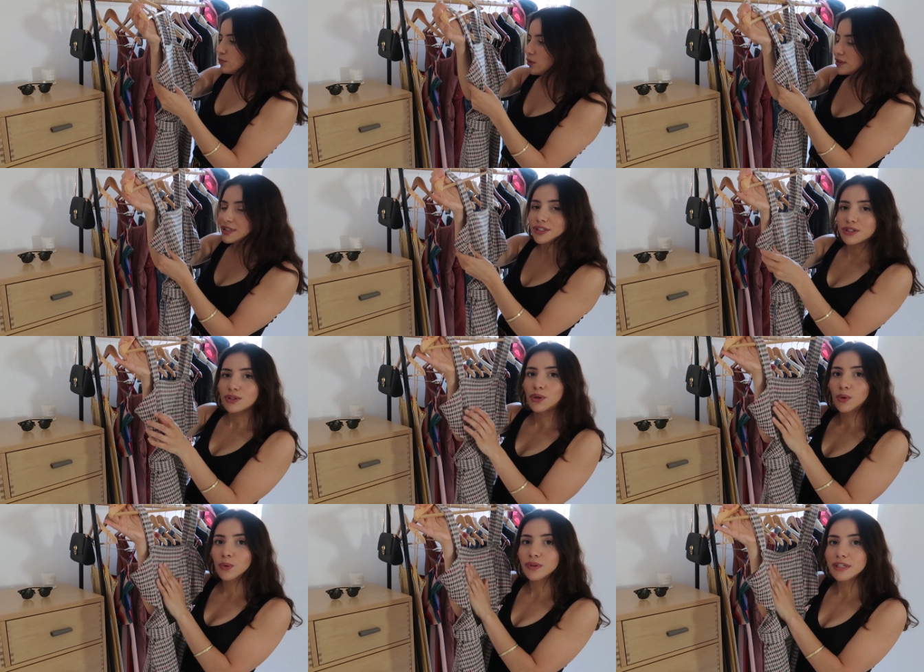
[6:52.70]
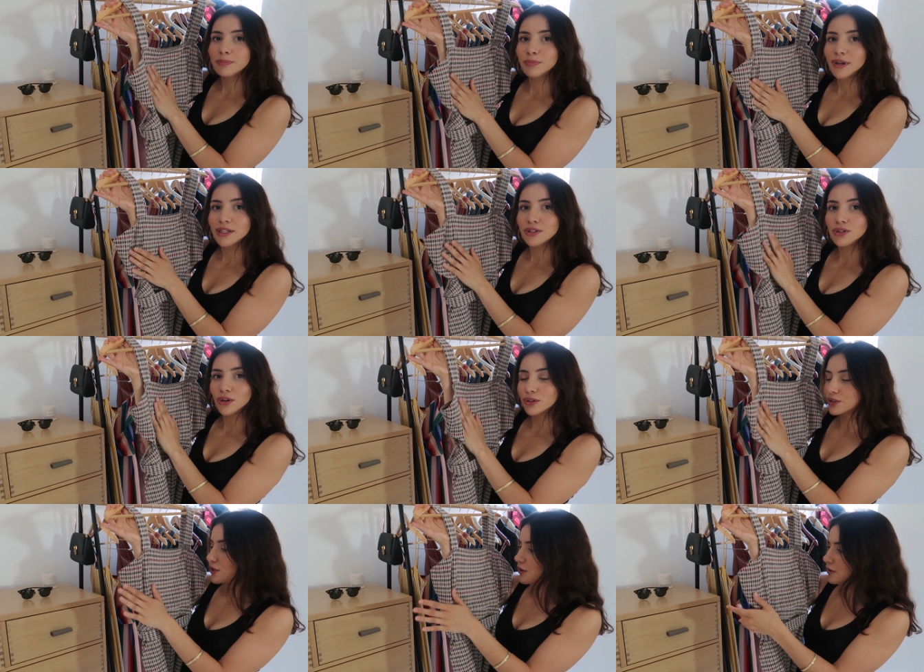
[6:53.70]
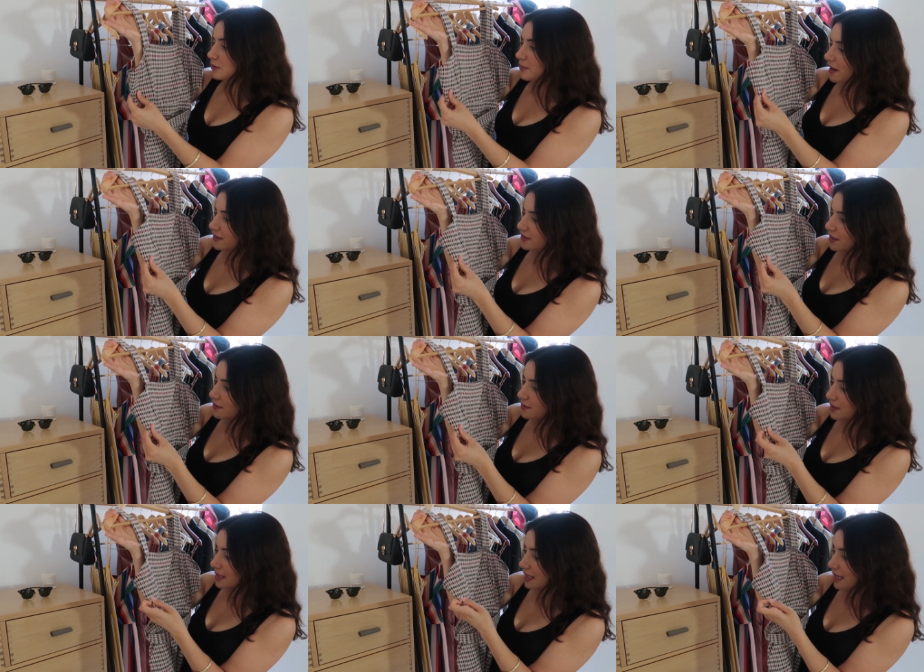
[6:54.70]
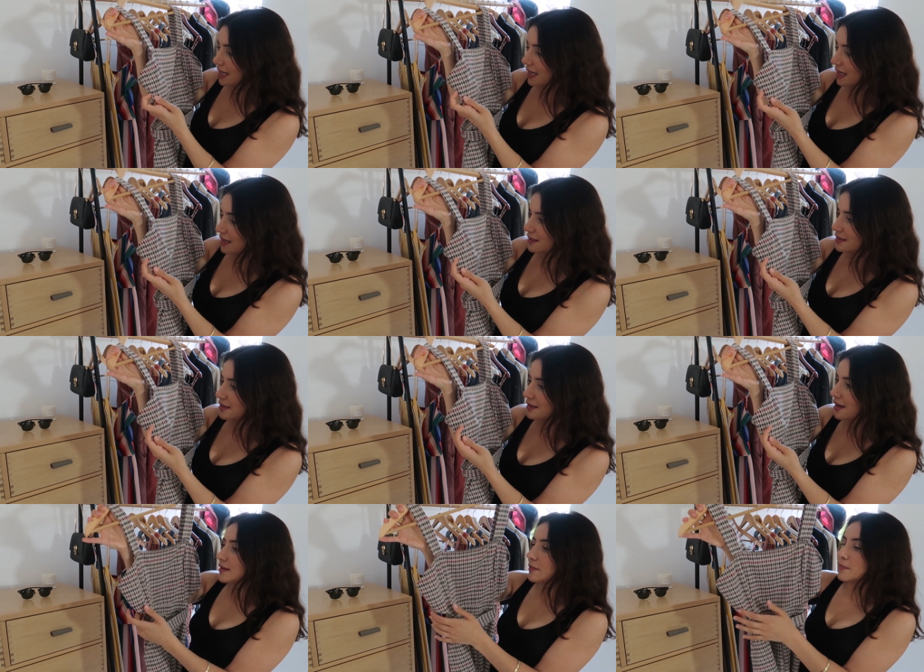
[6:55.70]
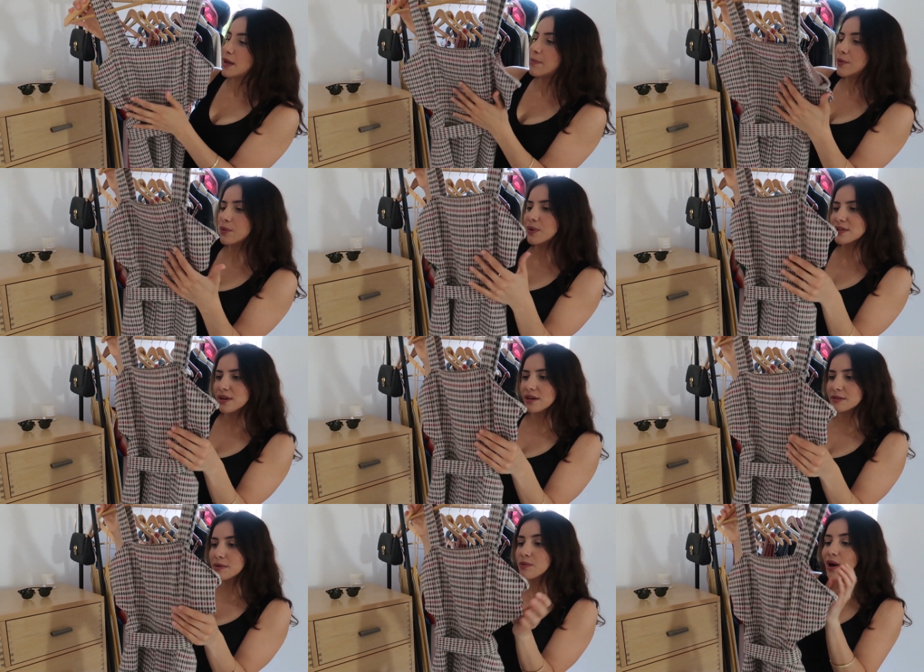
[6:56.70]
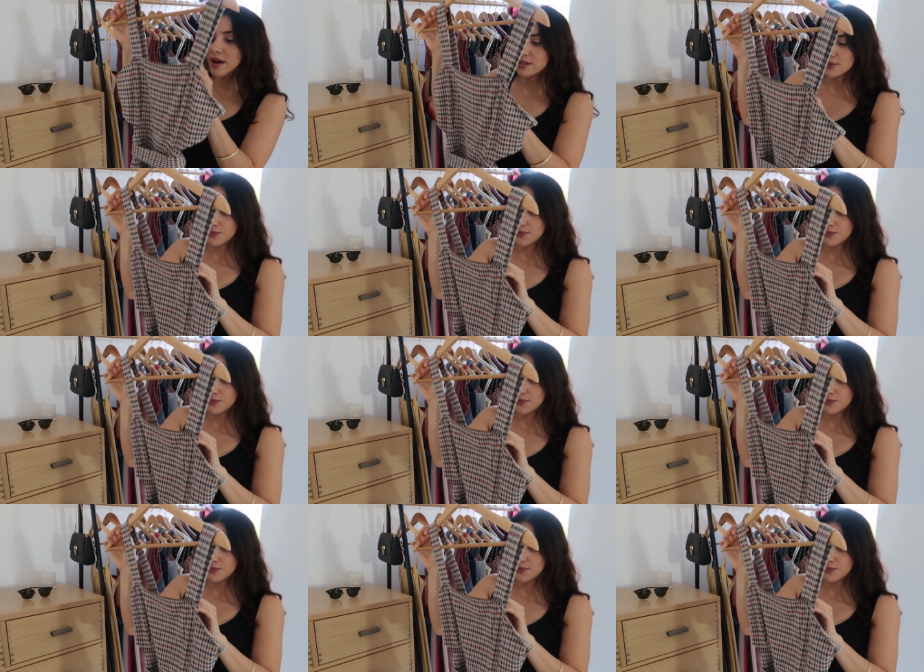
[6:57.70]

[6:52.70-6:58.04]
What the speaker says: wanted to call this print Dogtooth, but I don't think it is. Some people always ask me where it's